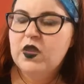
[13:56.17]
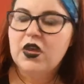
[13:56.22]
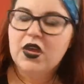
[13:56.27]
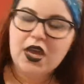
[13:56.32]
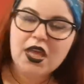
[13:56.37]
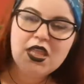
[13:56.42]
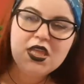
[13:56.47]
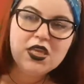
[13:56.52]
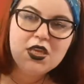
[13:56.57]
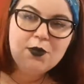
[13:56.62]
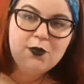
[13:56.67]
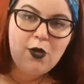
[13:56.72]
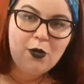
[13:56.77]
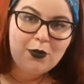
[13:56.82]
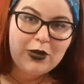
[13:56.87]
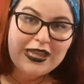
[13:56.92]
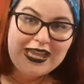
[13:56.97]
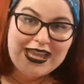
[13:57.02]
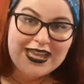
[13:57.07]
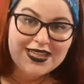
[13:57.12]
I think he
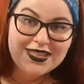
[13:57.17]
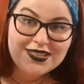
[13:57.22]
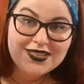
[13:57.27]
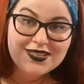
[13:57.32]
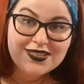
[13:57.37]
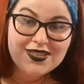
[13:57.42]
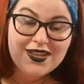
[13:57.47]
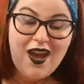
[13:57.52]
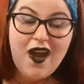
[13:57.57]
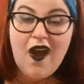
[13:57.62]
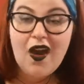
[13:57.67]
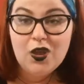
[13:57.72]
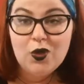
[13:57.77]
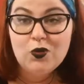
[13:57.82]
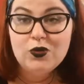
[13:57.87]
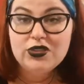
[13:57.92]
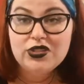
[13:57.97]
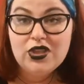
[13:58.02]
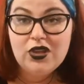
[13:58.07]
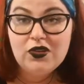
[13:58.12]
probably is. I
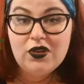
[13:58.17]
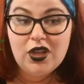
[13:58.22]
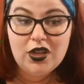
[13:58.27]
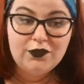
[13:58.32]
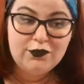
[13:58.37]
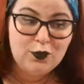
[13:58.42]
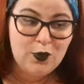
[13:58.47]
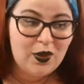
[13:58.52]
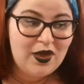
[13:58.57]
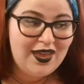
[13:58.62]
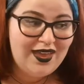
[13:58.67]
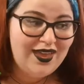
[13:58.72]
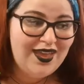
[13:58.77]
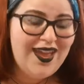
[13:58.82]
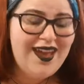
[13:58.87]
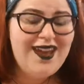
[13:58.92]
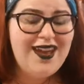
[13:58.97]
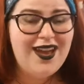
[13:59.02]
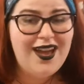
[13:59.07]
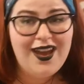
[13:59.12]
also love Rocket,
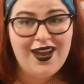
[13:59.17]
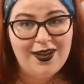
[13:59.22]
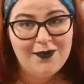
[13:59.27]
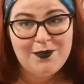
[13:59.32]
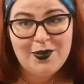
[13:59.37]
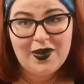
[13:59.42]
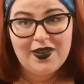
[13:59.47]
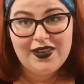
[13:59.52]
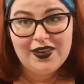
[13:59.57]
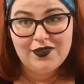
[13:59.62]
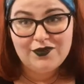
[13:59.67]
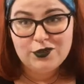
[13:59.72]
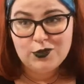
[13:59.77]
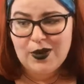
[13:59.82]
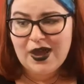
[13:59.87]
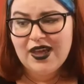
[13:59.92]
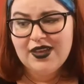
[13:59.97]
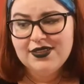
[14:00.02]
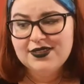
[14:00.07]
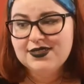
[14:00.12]
but I love
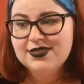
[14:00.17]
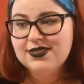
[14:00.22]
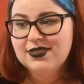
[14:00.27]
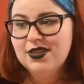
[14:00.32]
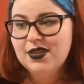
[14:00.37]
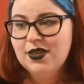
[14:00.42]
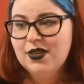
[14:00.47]
Drax.